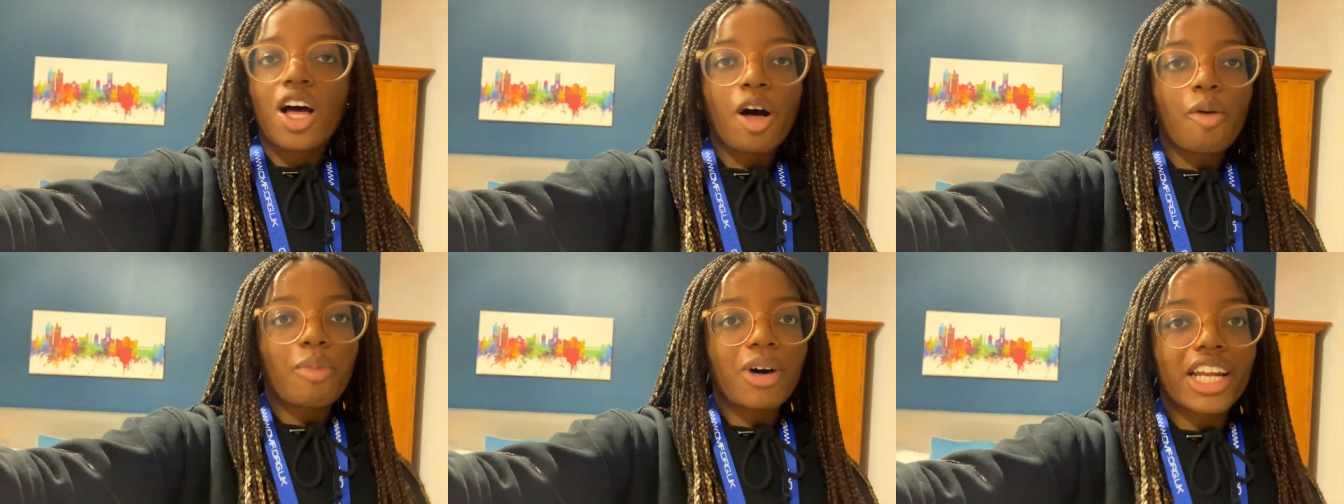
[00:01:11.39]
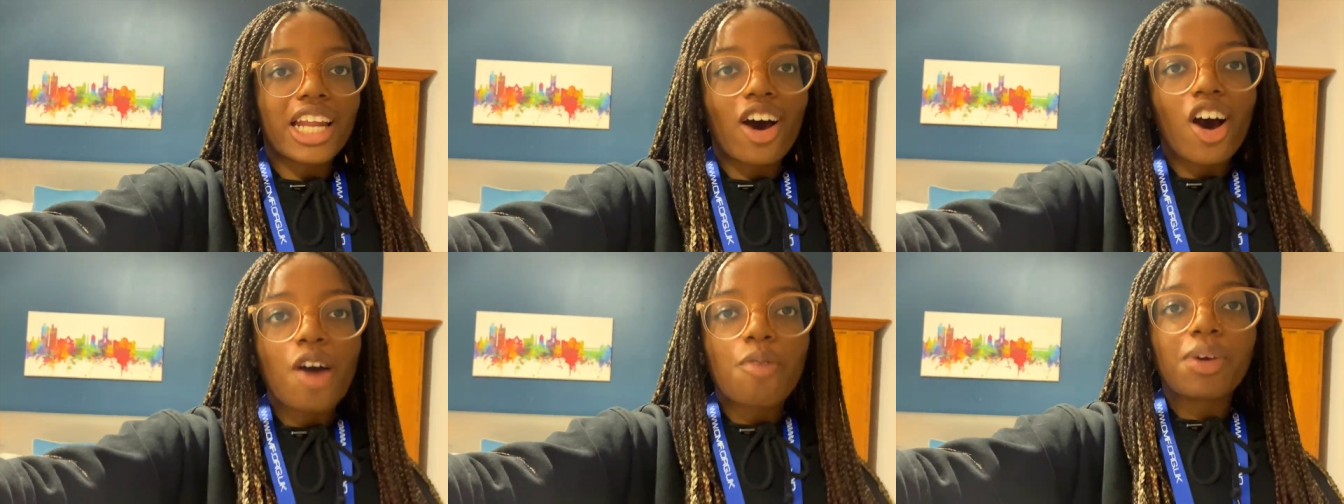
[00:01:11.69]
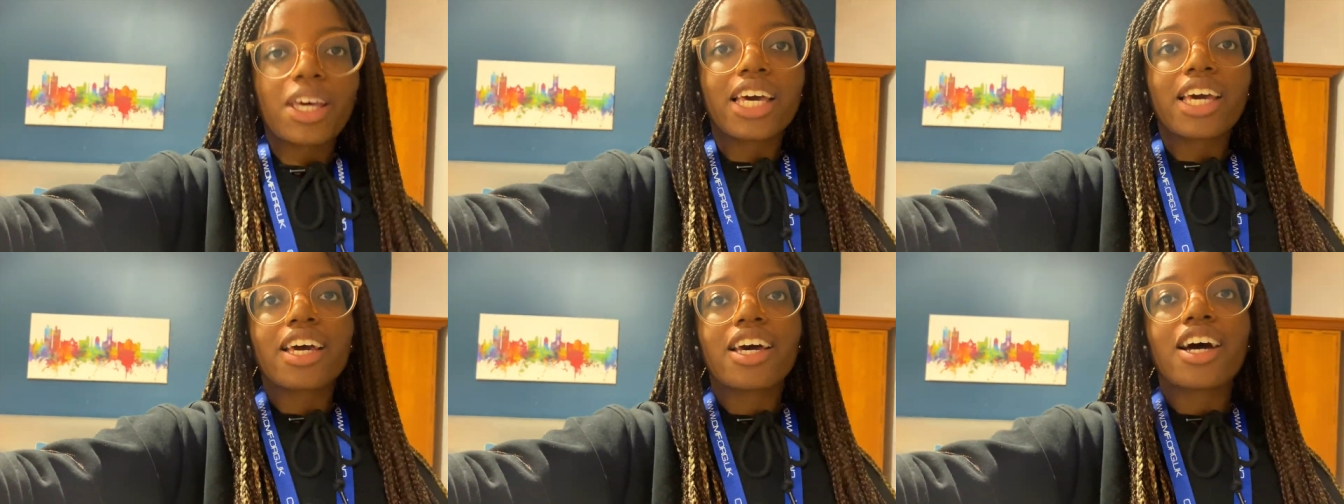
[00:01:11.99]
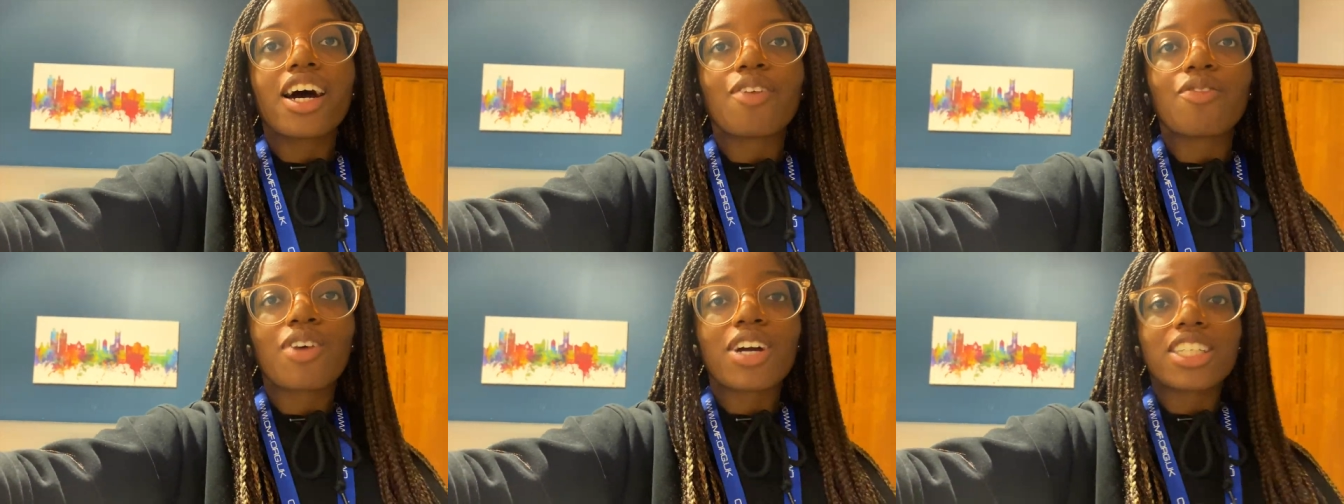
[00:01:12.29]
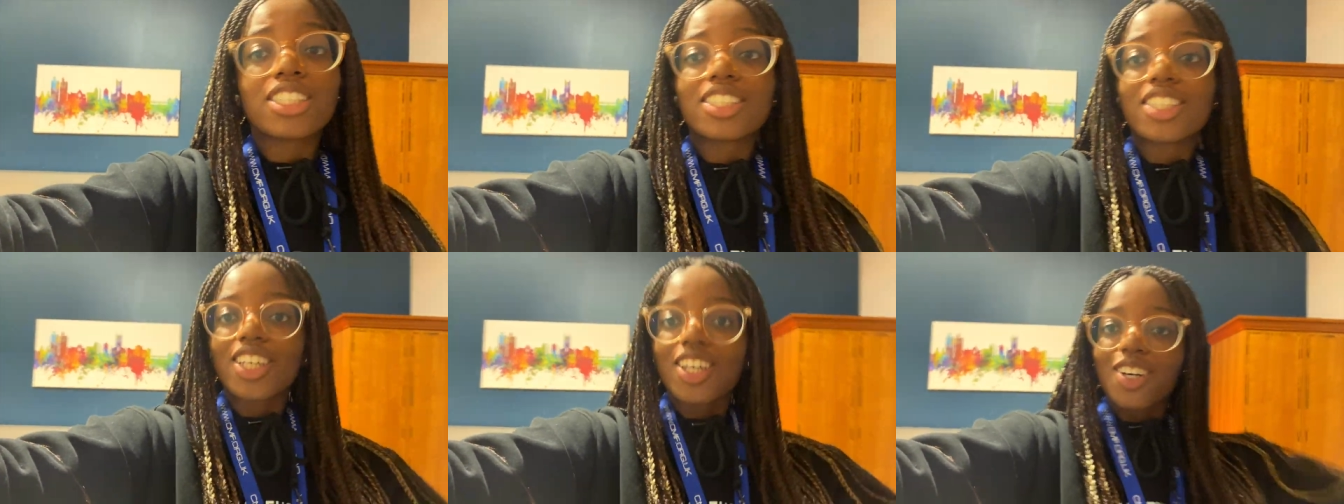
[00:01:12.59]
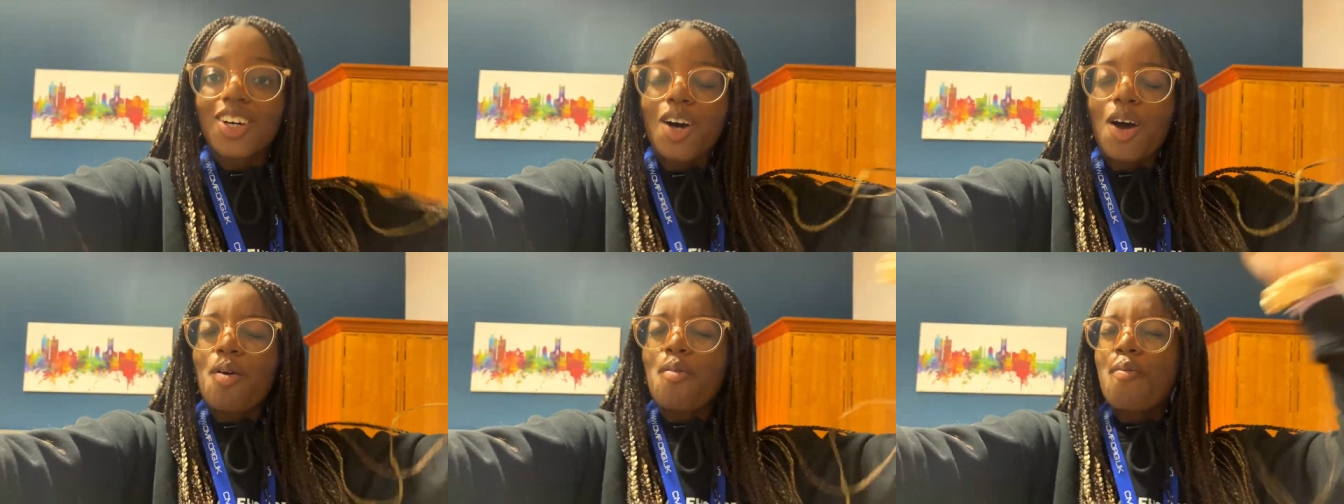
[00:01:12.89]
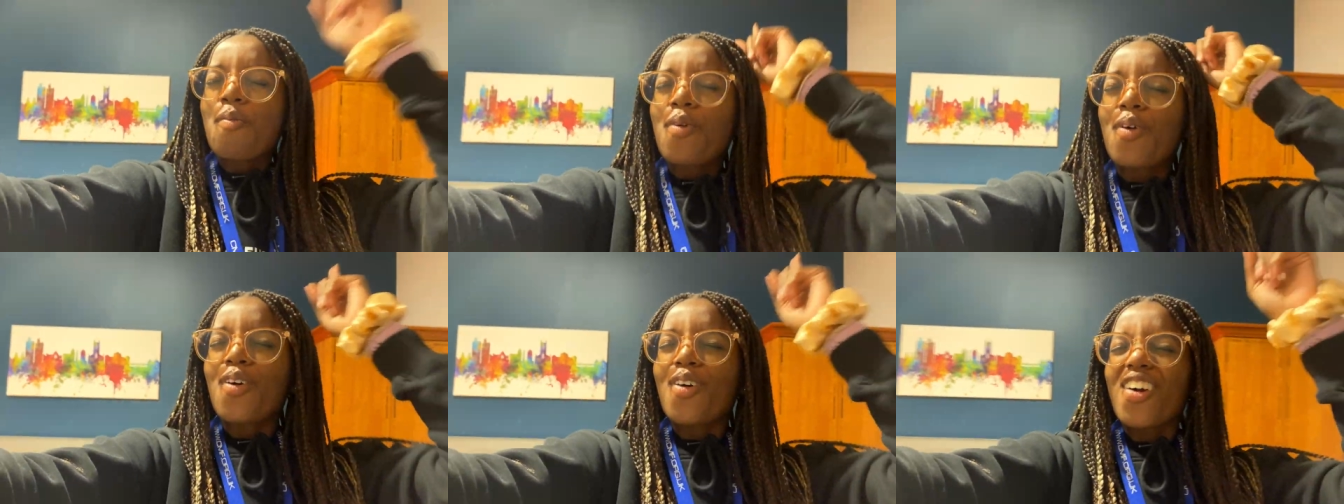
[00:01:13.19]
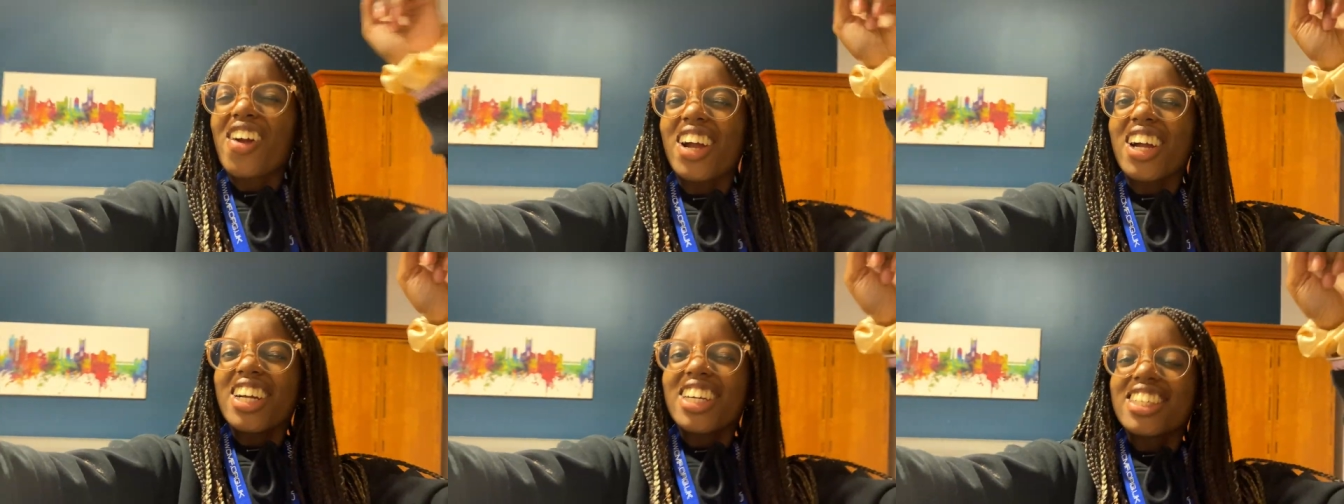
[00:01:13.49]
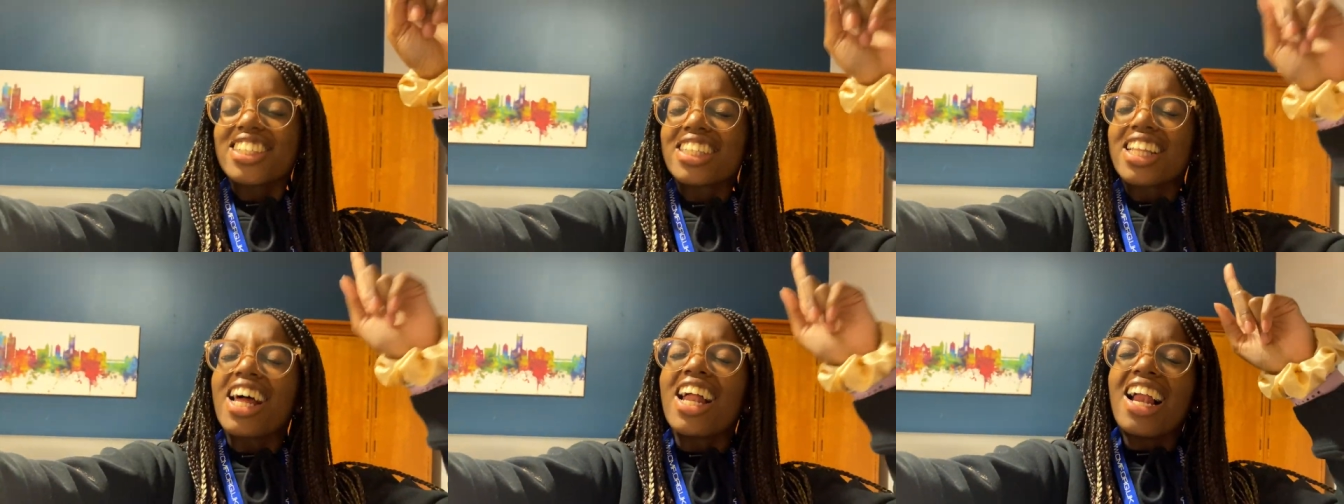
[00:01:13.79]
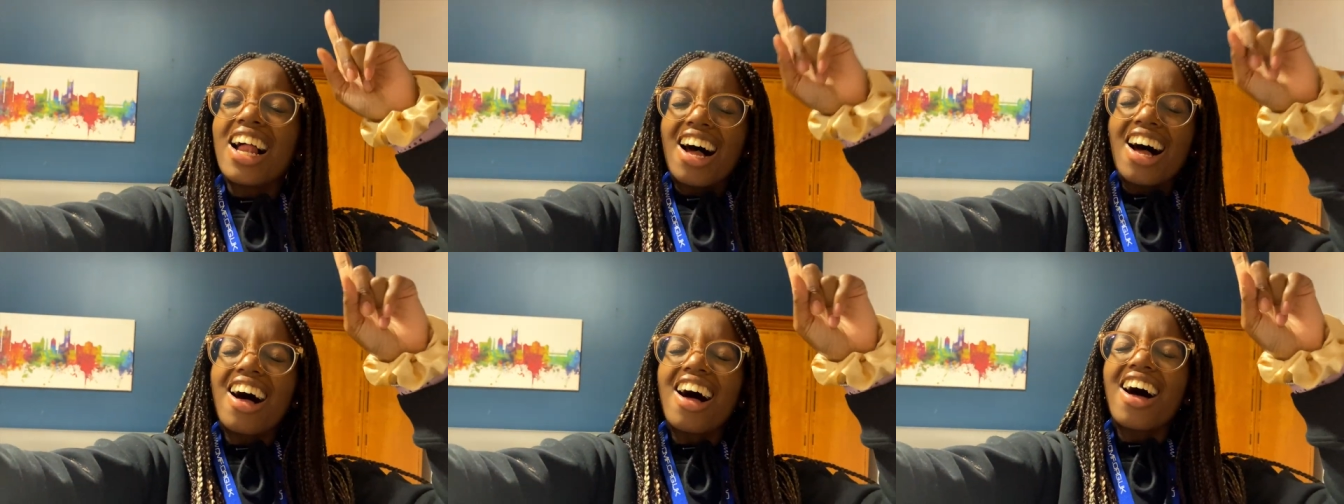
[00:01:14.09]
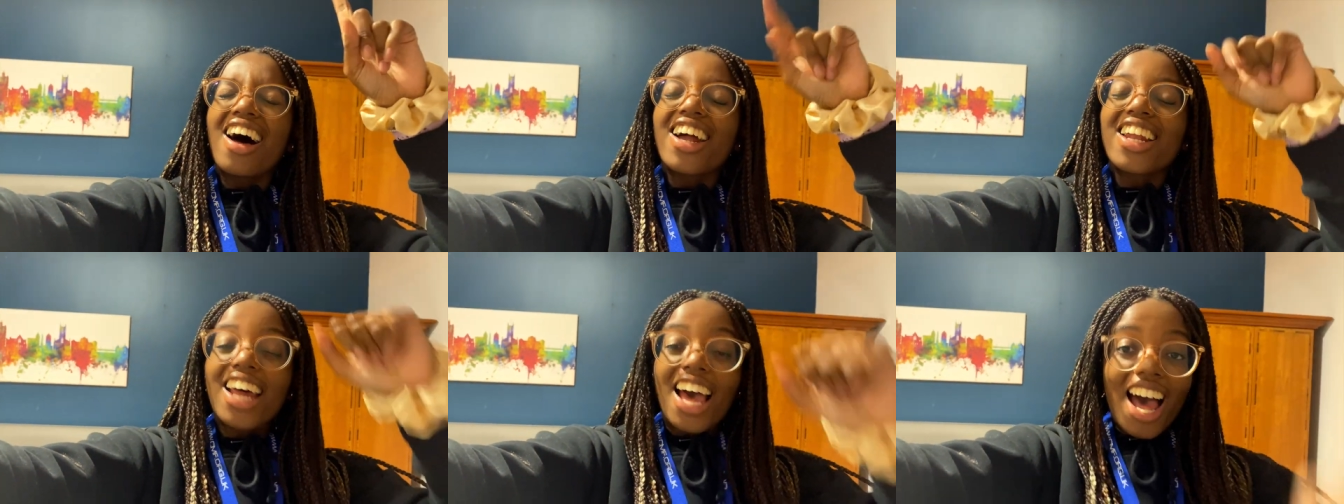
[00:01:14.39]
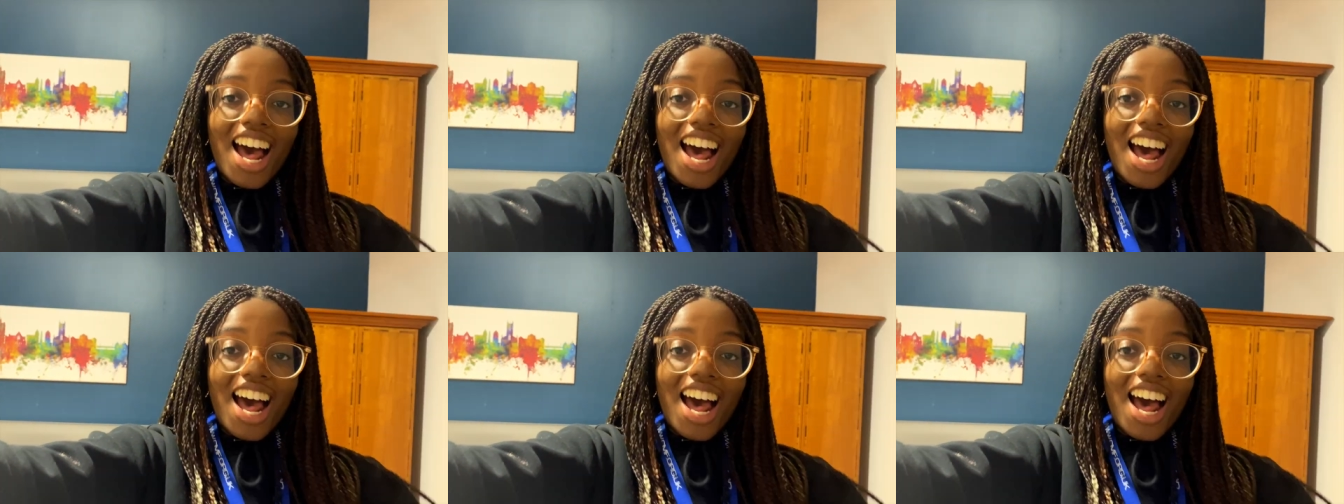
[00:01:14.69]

But now I'm here, I'm ready to praise the Lord,